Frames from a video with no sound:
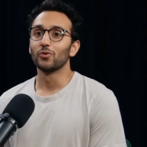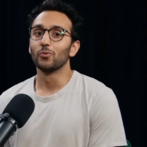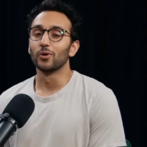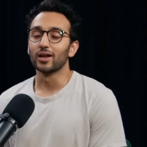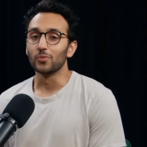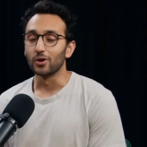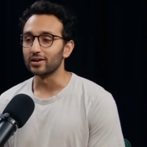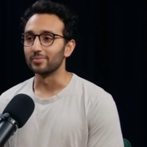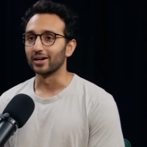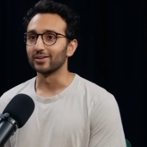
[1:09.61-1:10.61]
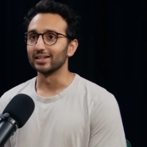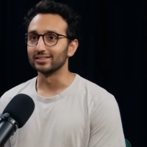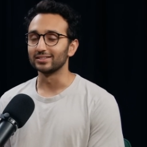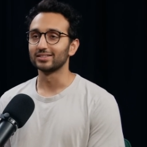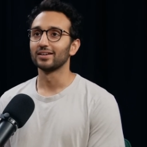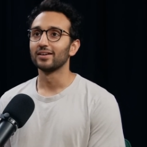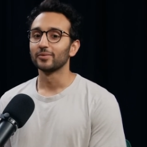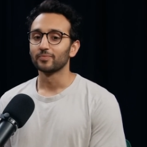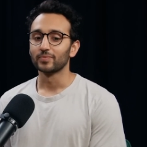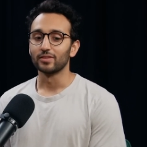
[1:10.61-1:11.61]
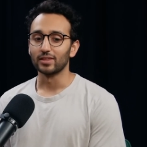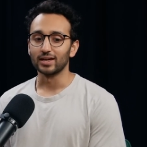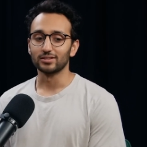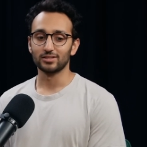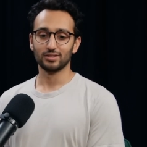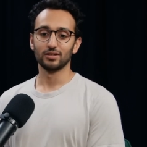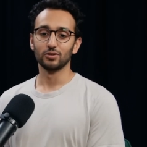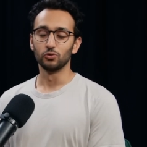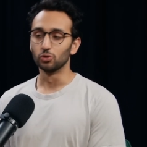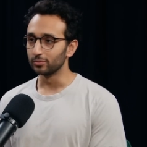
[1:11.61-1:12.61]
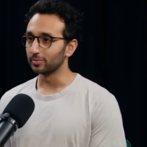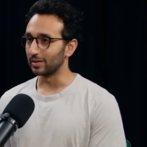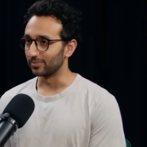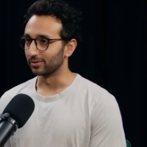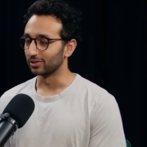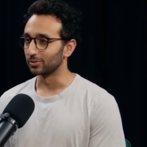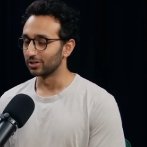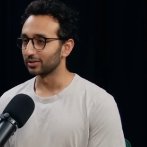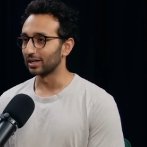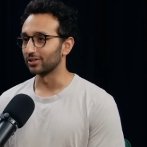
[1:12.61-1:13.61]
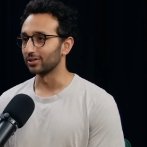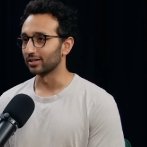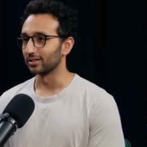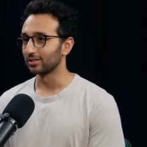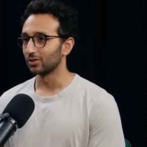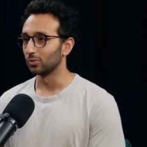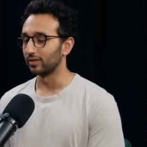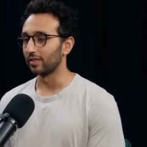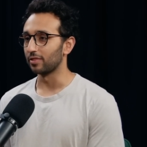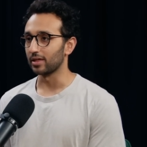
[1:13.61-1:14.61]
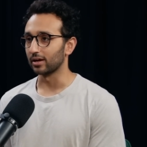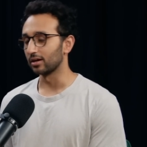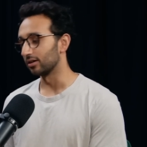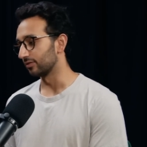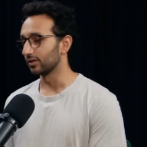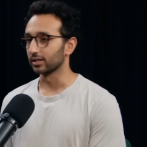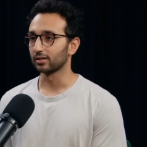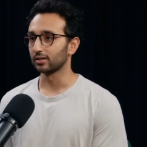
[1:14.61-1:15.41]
What I worry about is that normal people who are not David Goggins will then think, oh fuck,